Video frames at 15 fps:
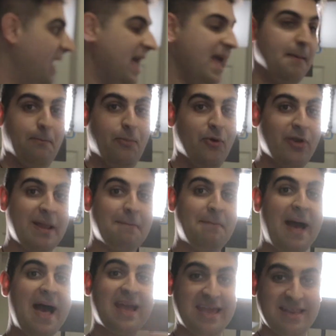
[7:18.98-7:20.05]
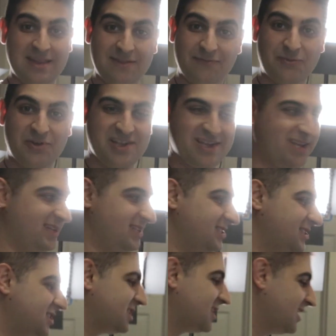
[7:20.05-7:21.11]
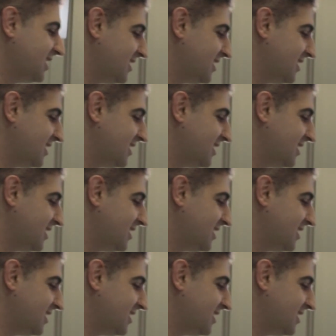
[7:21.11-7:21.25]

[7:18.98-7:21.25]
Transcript: and put it back in the fridge.